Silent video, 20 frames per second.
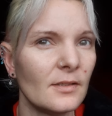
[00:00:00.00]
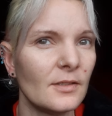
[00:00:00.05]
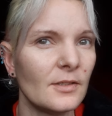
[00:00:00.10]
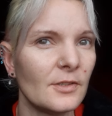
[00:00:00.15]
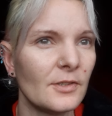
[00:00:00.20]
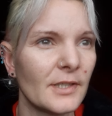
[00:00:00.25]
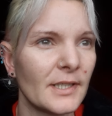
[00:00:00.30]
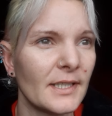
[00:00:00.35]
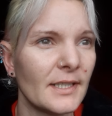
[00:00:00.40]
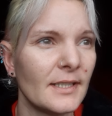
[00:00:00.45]

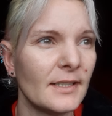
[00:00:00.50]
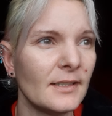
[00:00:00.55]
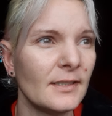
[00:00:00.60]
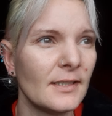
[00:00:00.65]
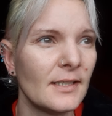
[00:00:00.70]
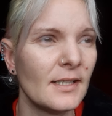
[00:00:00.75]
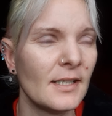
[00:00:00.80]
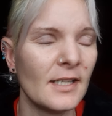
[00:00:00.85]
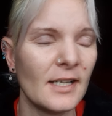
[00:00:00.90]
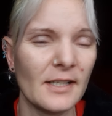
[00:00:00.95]
Okay,
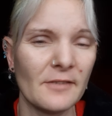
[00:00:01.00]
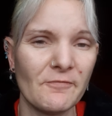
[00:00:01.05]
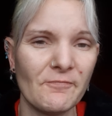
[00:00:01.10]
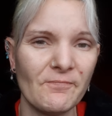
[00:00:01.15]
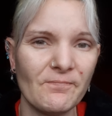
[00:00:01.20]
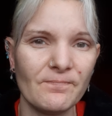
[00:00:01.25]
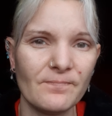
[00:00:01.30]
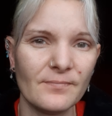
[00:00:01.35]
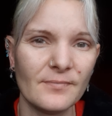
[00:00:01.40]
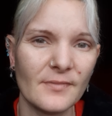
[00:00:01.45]
I
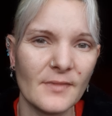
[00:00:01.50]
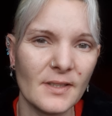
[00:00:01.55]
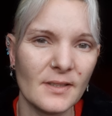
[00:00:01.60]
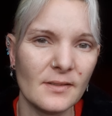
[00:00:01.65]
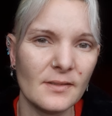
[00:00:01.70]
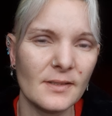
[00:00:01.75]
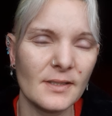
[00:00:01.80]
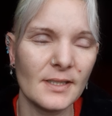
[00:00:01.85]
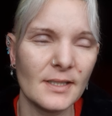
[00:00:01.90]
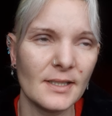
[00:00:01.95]

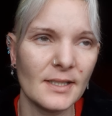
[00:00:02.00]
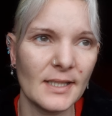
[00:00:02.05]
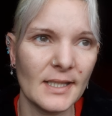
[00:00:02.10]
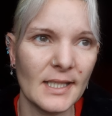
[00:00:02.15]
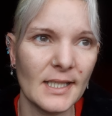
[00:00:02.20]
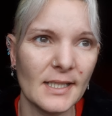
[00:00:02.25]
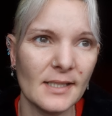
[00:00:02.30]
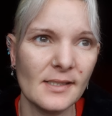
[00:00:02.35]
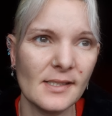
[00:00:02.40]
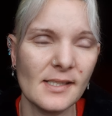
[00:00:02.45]

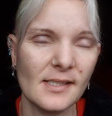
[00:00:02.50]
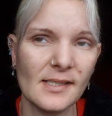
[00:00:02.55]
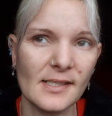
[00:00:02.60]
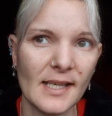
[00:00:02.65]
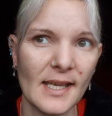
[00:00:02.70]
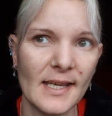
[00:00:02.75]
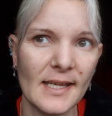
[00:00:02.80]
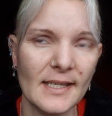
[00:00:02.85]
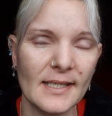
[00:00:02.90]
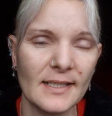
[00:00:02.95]
need to
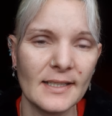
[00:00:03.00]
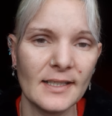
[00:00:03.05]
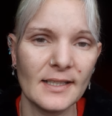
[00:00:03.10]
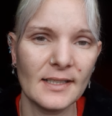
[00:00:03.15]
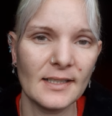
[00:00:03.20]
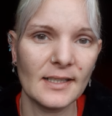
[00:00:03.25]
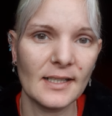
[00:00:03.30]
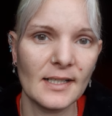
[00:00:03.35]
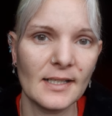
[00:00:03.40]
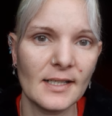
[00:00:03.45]
say
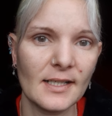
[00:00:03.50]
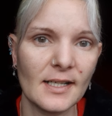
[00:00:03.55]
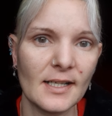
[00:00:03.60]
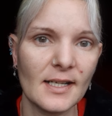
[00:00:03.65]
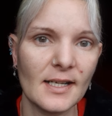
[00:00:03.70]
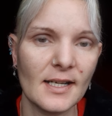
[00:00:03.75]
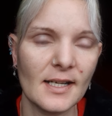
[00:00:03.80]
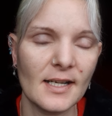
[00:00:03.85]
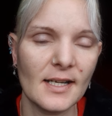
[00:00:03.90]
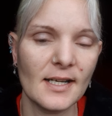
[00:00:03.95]

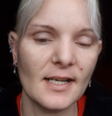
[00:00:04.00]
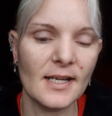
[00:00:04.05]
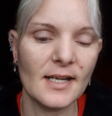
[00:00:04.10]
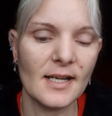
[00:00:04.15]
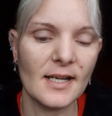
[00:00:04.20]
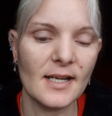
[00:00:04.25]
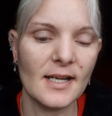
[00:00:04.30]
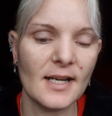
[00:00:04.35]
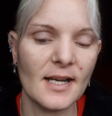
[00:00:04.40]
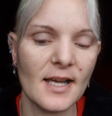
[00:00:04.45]

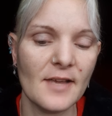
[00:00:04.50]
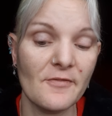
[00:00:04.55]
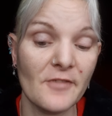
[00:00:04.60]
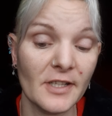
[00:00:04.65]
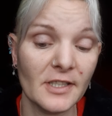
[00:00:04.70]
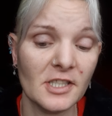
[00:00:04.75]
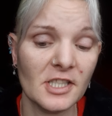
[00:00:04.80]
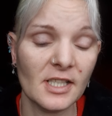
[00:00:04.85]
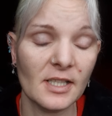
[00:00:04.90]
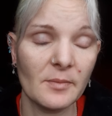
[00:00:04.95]
I've
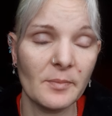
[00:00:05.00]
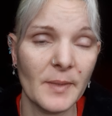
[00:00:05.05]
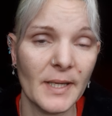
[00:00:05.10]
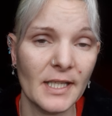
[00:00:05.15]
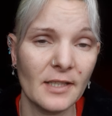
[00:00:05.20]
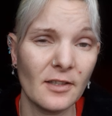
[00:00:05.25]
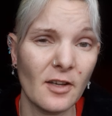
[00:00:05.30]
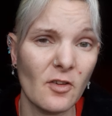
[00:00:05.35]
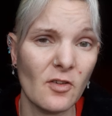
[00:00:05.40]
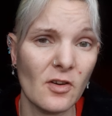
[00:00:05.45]
actually
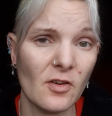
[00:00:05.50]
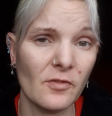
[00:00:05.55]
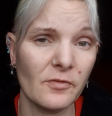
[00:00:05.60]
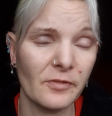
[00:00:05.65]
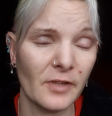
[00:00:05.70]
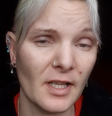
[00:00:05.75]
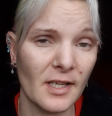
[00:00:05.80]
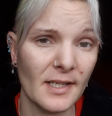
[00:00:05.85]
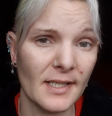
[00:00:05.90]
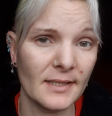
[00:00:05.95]
been
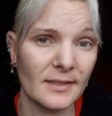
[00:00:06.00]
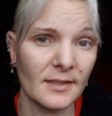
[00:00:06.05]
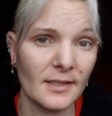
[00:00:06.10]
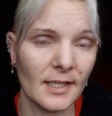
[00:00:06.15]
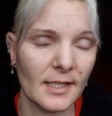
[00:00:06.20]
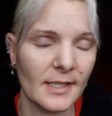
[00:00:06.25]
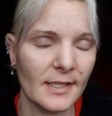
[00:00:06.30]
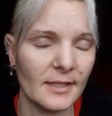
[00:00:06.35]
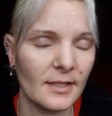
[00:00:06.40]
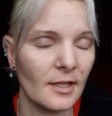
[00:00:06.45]
offline.
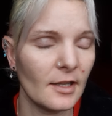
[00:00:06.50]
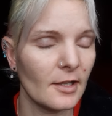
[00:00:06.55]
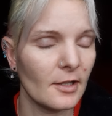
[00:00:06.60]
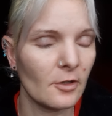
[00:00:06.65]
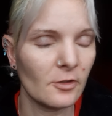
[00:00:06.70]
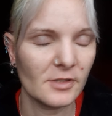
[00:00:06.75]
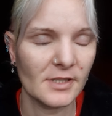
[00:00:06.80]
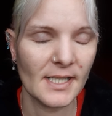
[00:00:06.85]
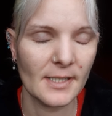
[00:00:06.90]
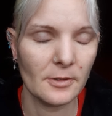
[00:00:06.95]
I
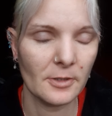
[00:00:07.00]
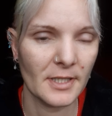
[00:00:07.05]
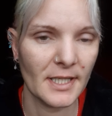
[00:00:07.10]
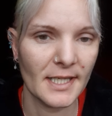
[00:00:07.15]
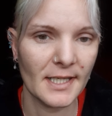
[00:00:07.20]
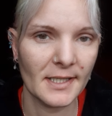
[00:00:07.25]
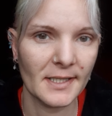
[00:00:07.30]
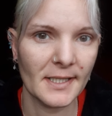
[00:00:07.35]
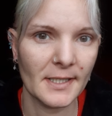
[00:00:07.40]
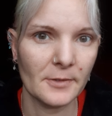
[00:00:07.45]
logged out of the
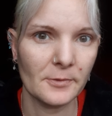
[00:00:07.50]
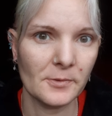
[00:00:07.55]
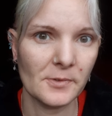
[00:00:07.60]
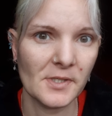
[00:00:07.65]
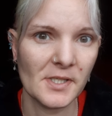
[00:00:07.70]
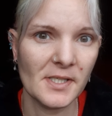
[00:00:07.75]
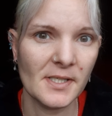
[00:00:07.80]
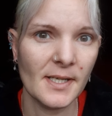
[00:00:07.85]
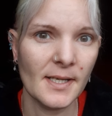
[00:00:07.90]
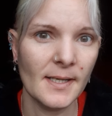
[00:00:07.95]

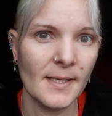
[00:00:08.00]
account.